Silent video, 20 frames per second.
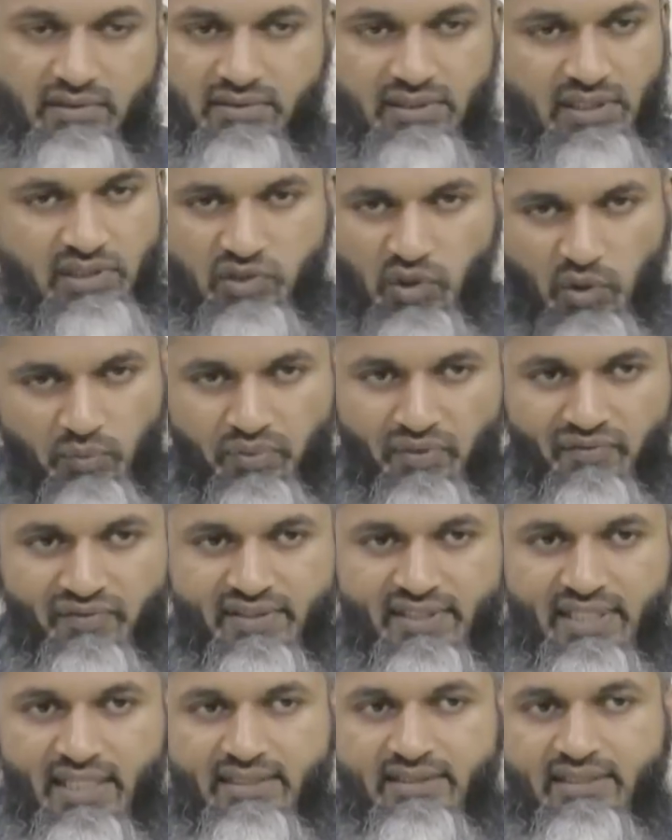There's no
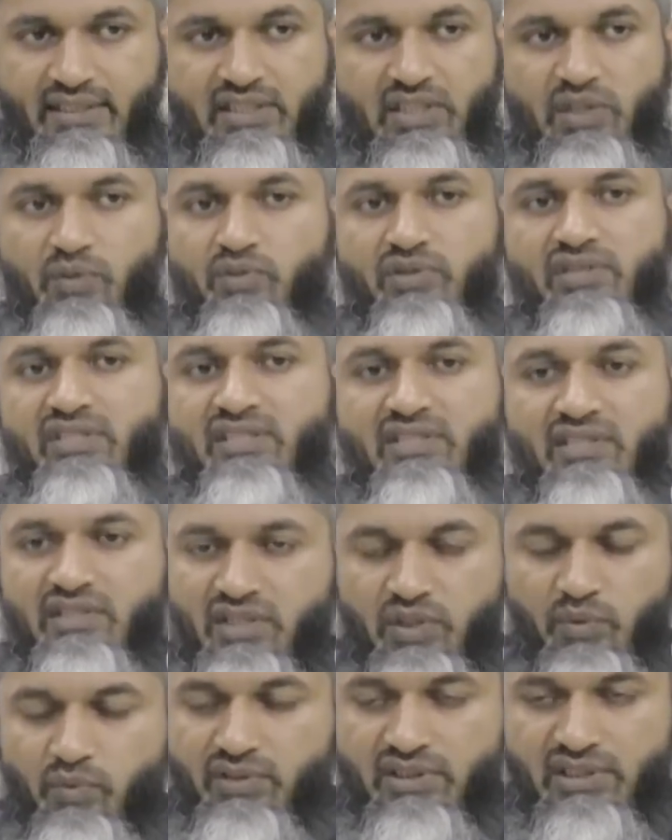prophetess, and she
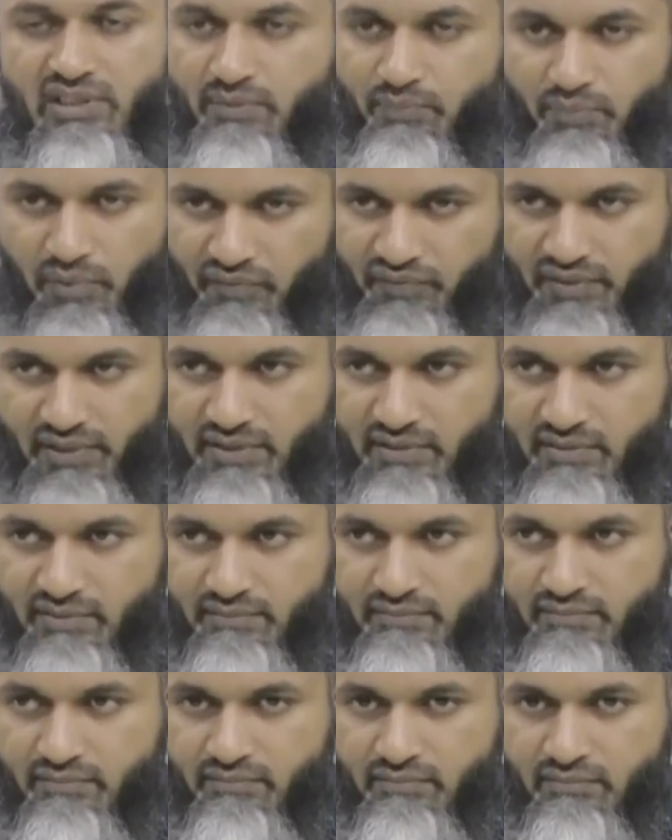wasn't a prophet.
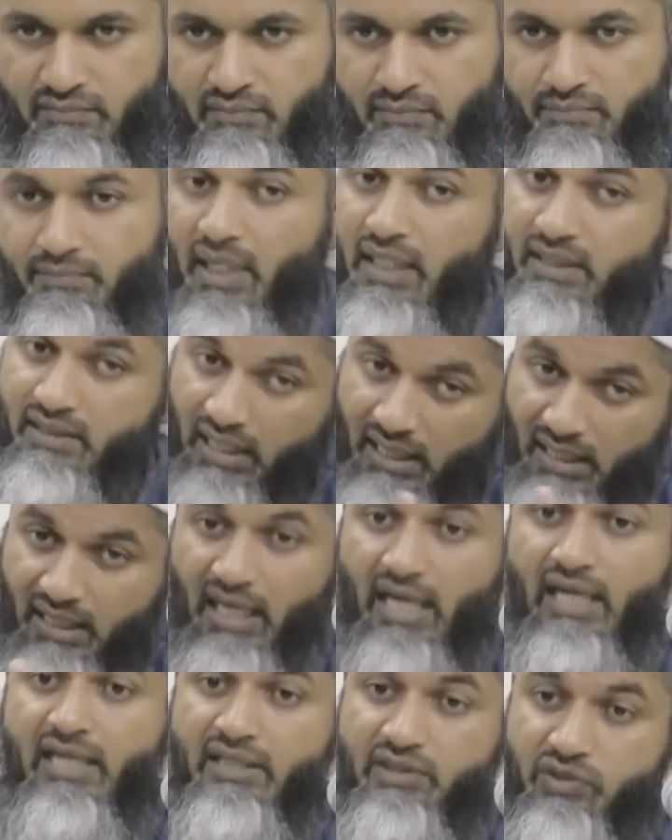But
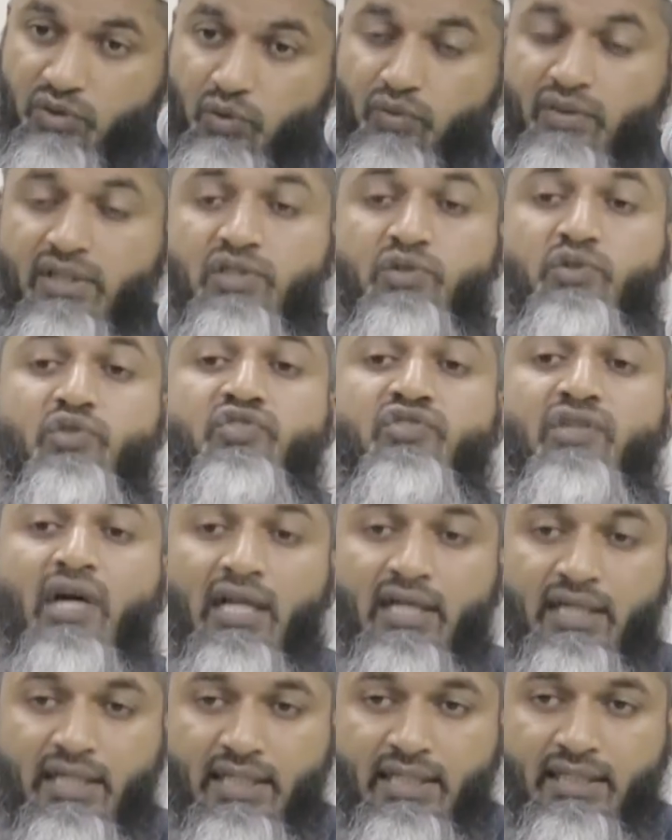Allah can do this to
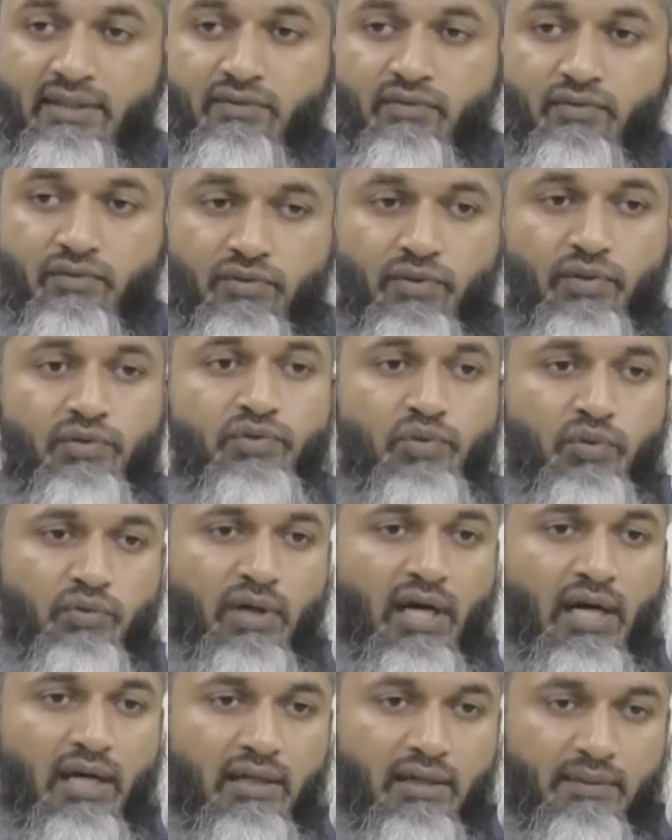salihin, to those
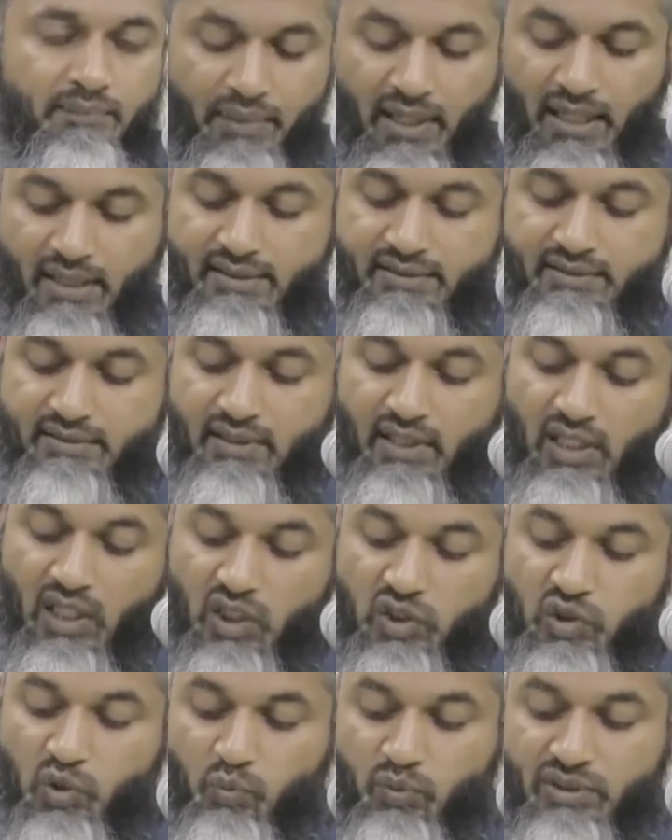who are pious.
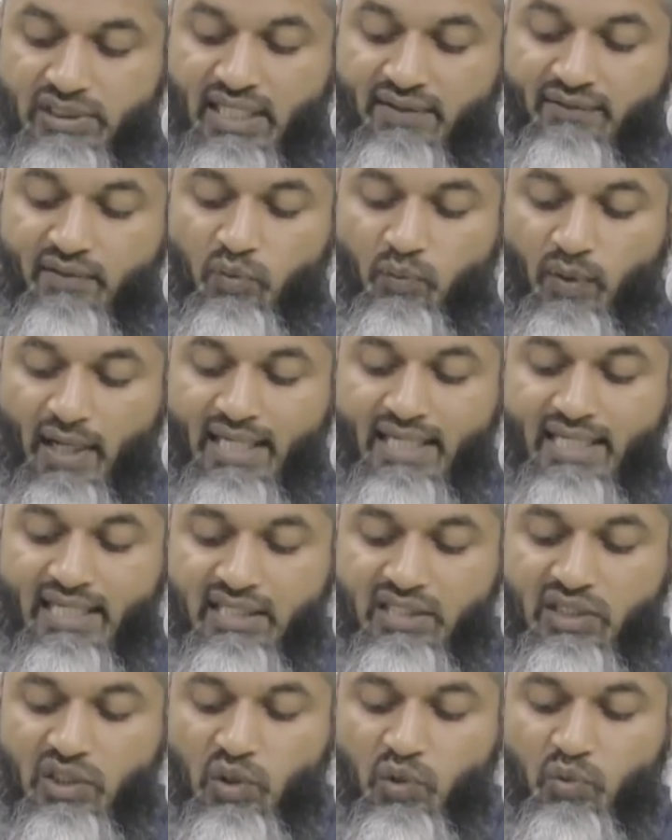So whichever way
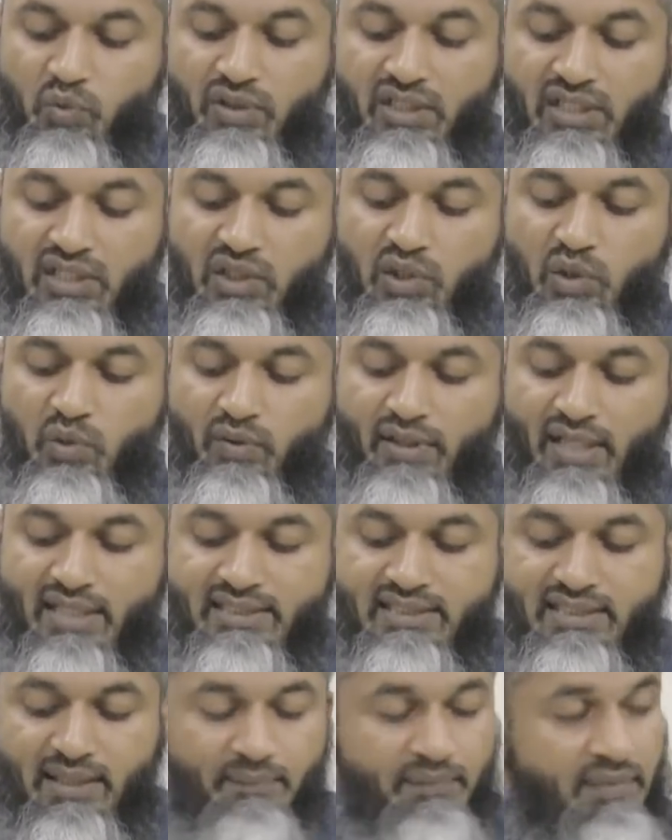he knew
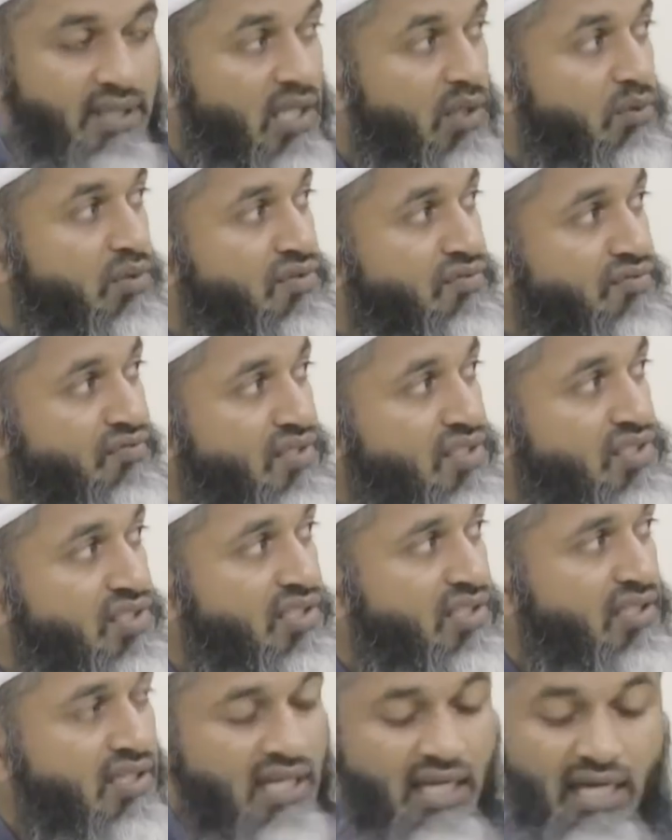that something was
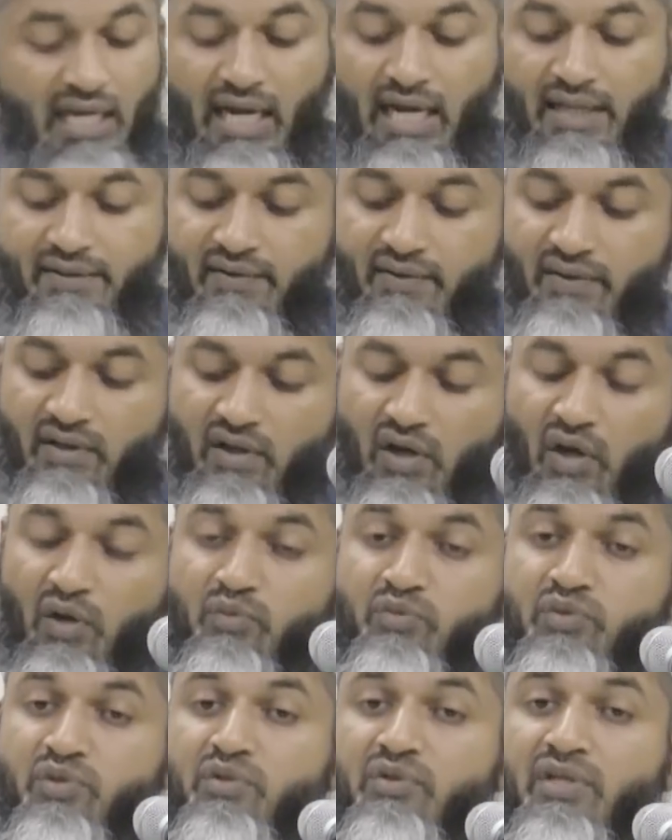fishy and that they're
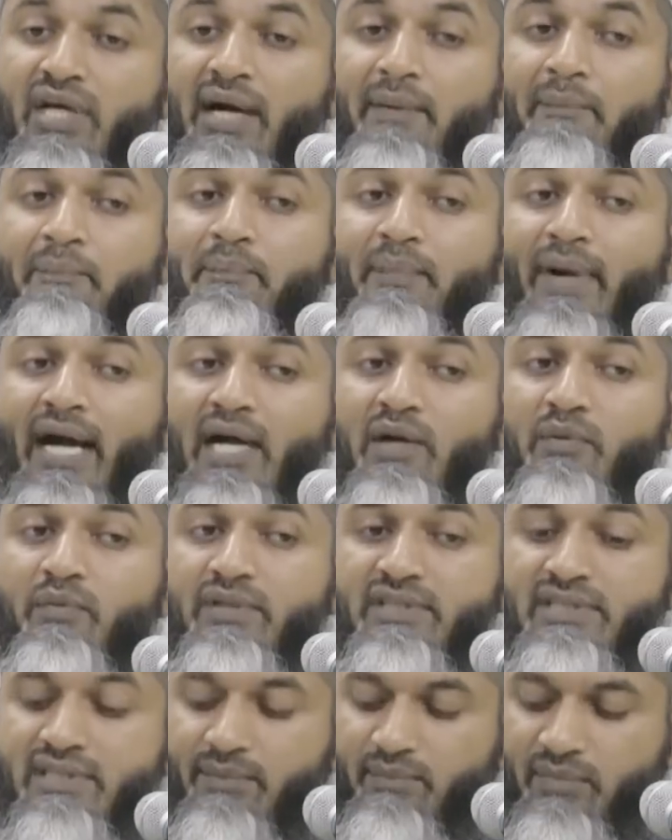going to come back
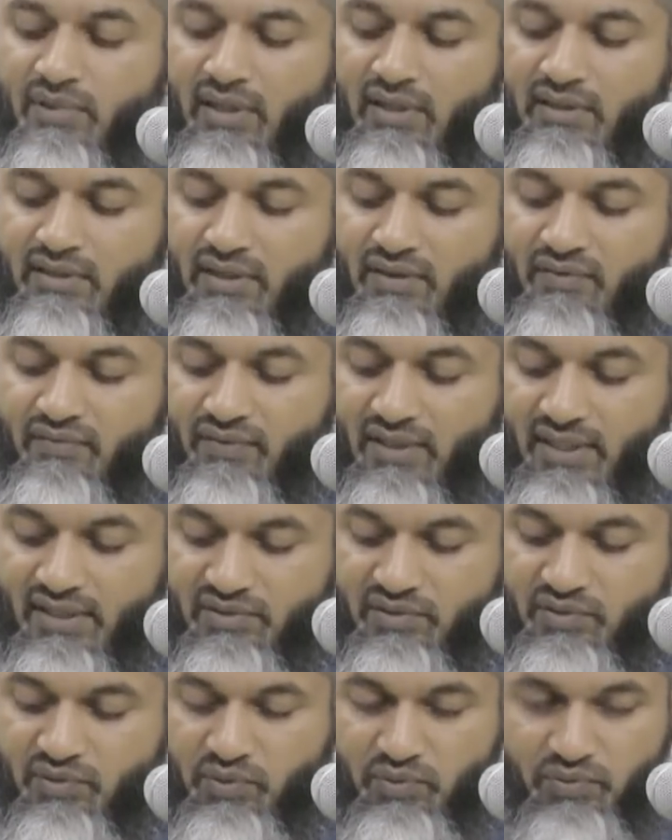with some kind of
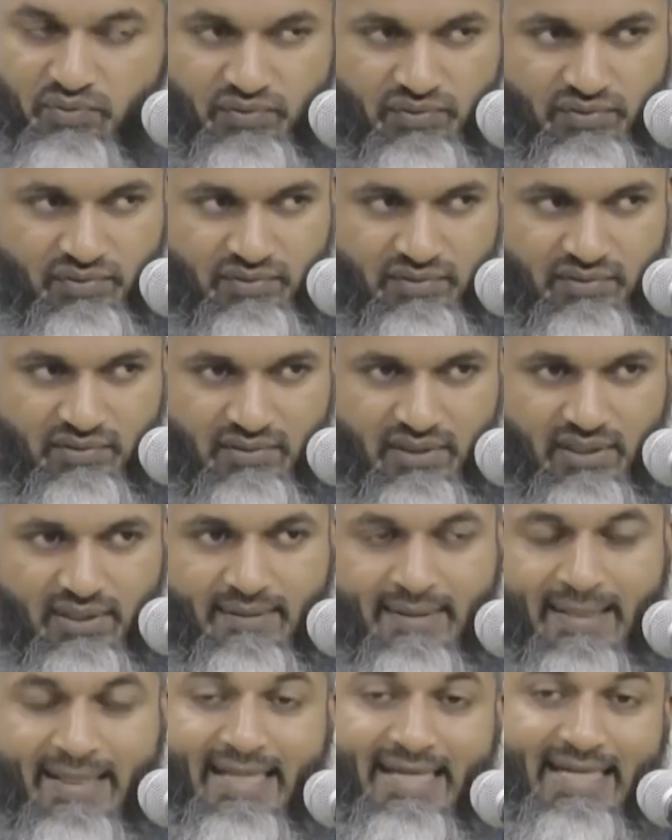excuse. Right?
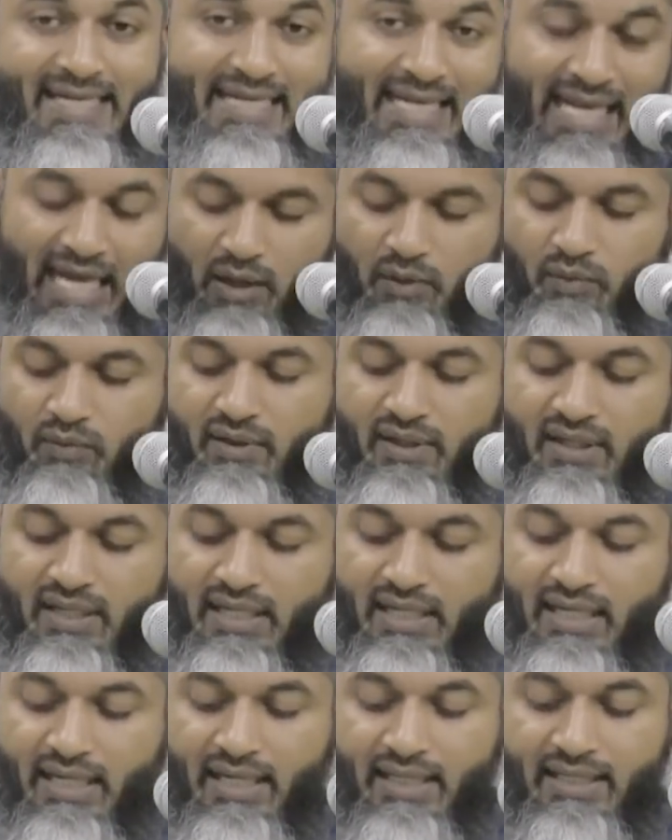Now,
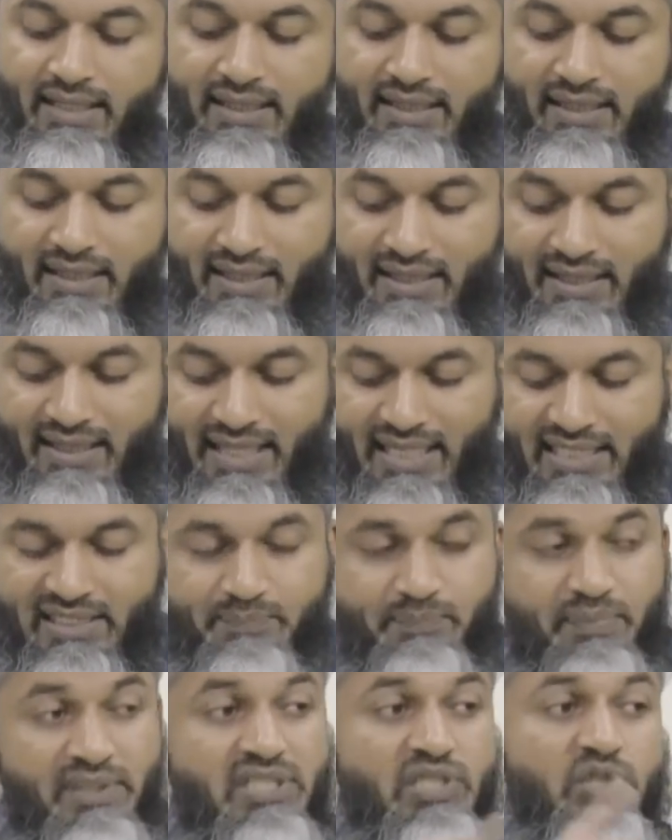there's
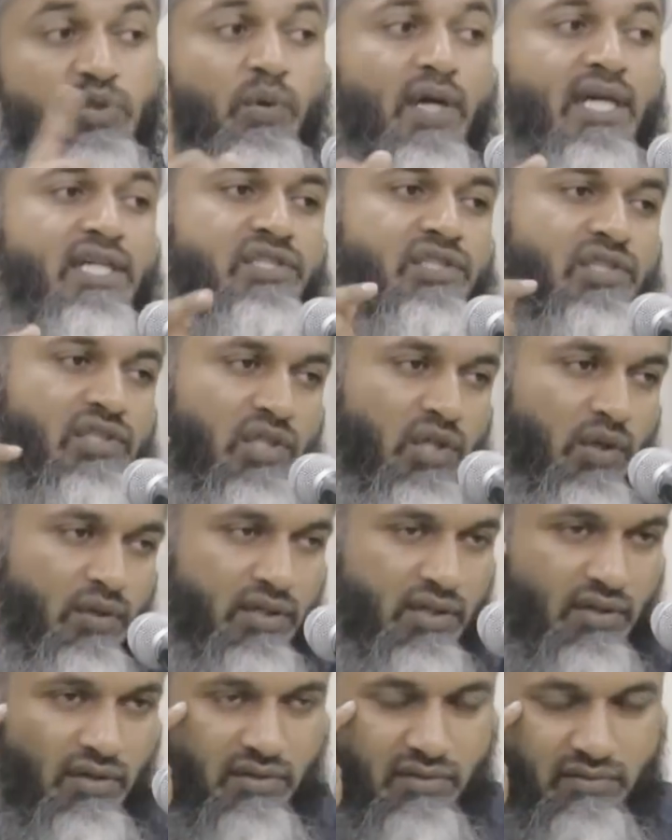persuasion
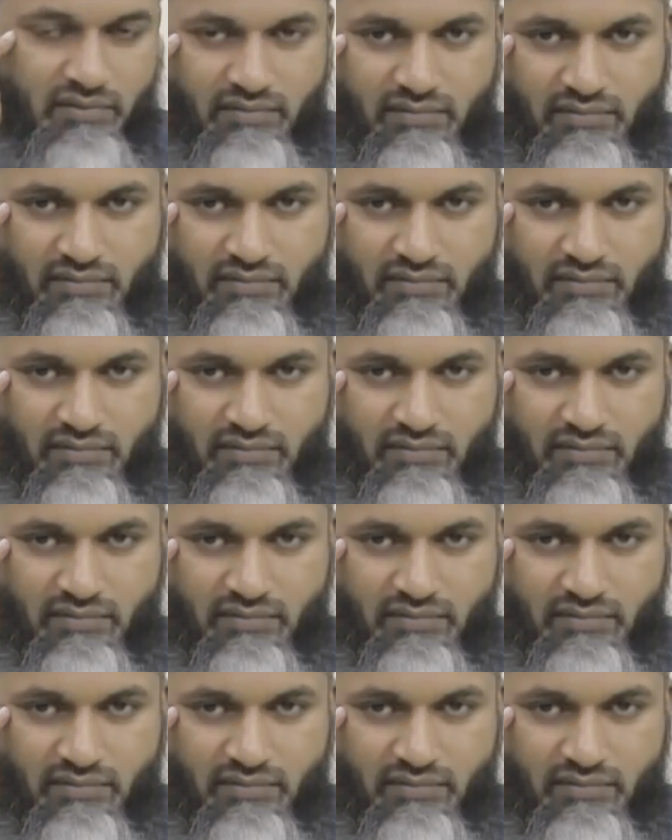going on.